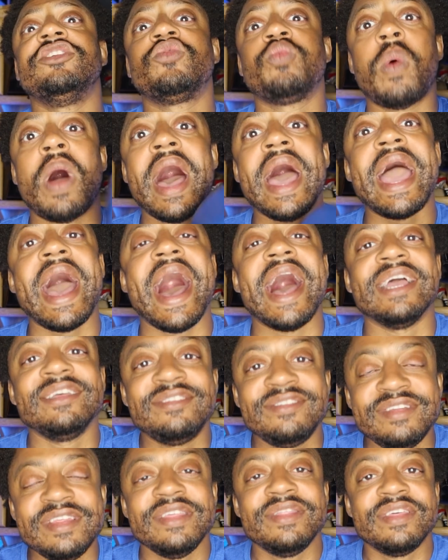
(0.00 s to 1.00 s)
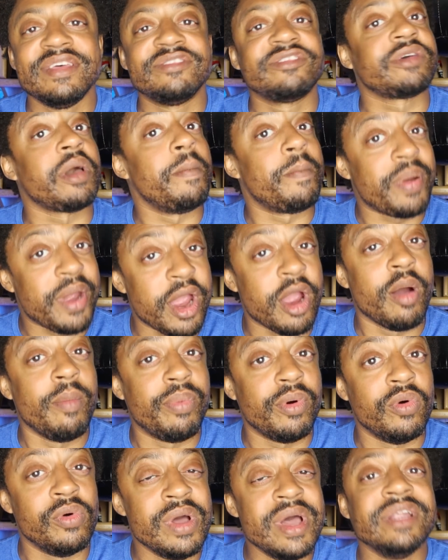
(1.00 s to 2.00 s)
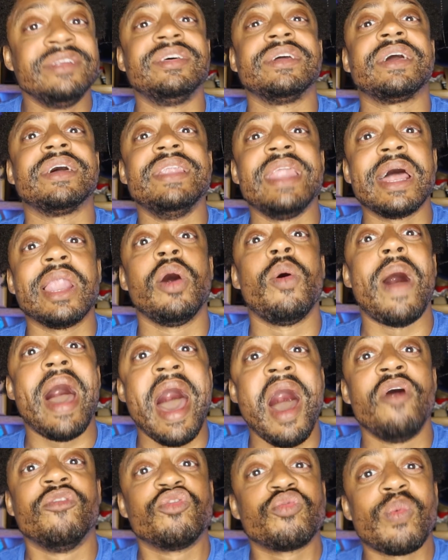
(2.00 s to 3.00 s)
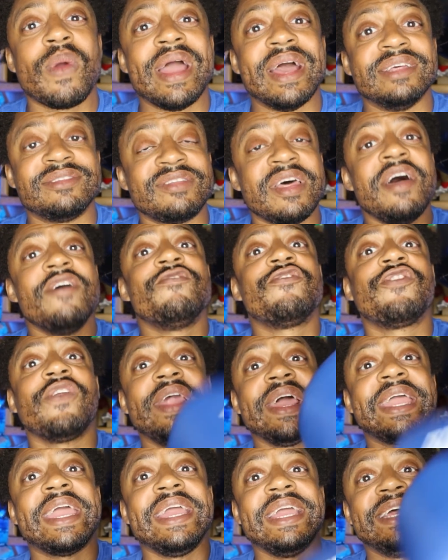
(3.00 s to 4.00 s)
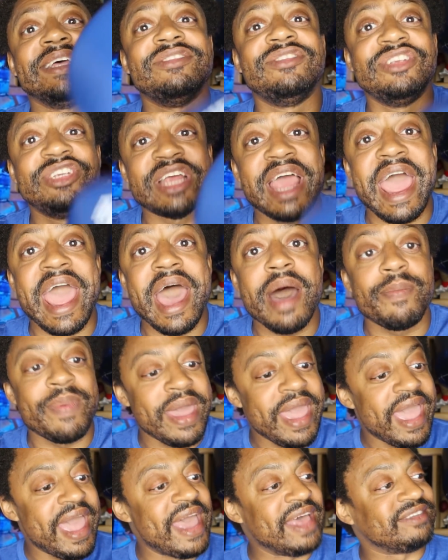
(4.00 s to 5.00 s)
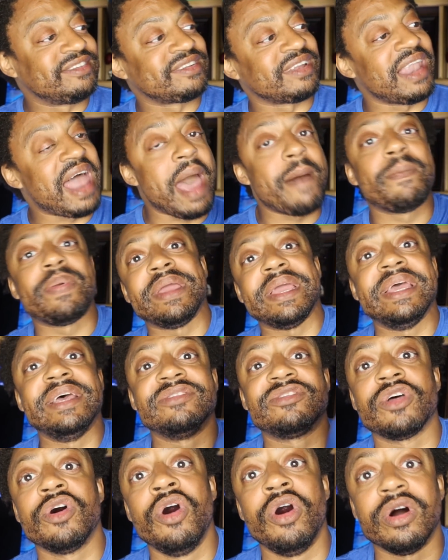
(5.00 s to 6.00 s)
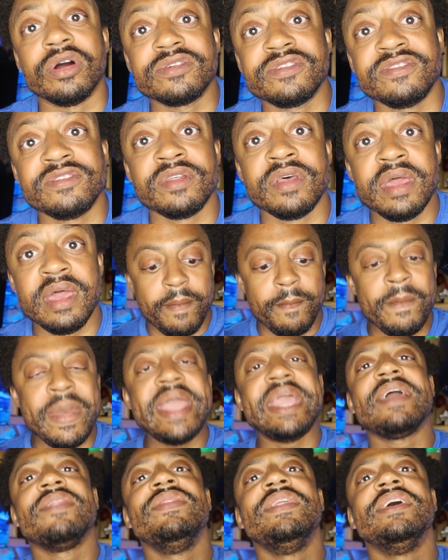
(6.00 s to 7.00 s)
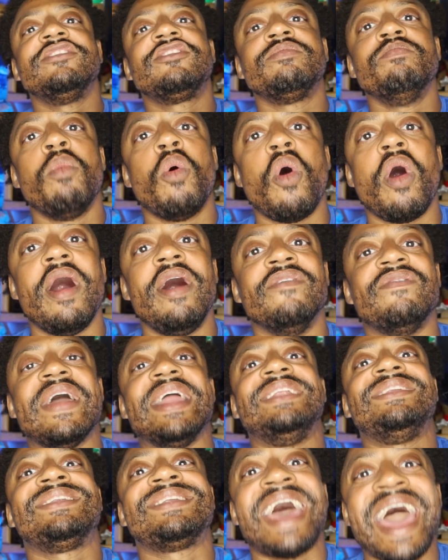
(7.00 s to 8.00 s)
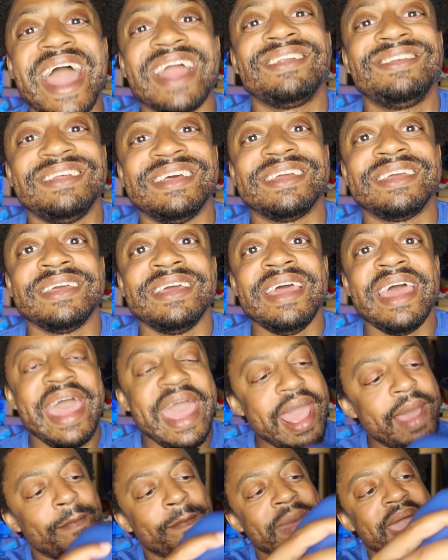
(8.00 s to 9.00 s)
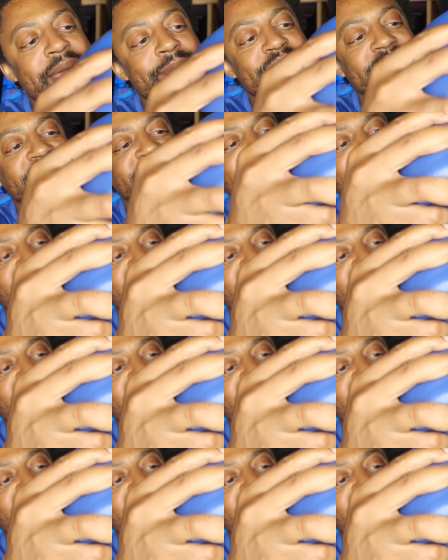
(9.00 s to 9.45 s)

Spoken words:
is why I see this comparable to Canelo Alvarez flicking his jab and slapping his hooks, making this more of a tactic and maybe a